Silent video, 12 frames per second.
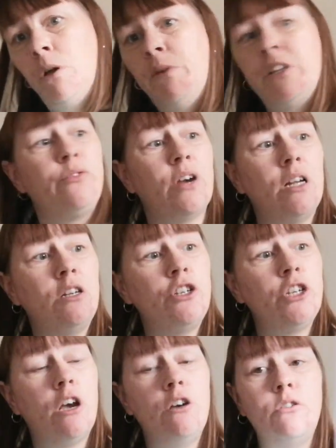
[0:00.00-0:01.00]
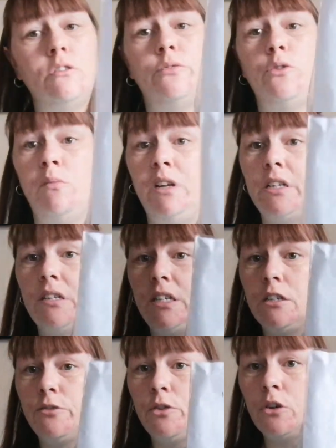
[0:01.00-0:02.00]
my best friend chose for me to
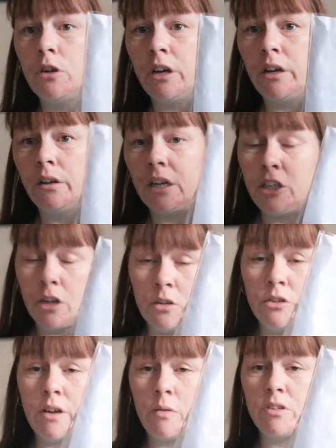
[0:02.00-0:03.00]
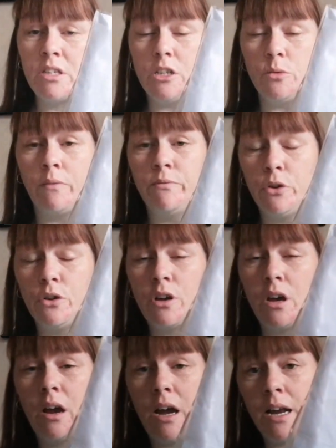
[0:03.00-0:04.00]
stitch for her. I told her I would stitch one
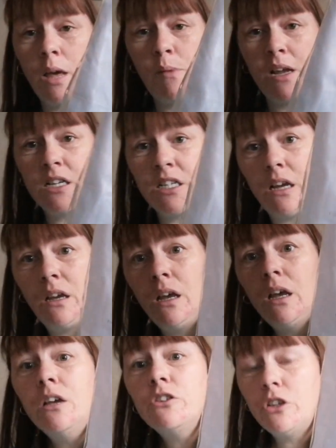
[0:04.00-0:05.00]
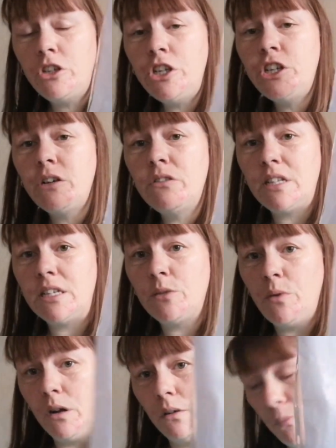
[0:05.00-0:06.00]
for her and I meant it. So she chose
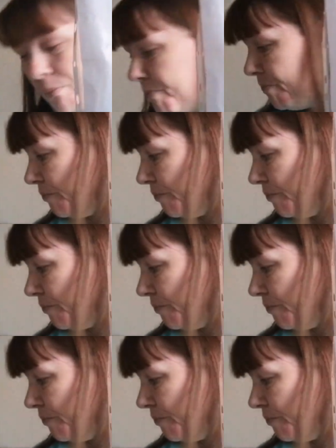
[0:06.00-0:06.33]
this one.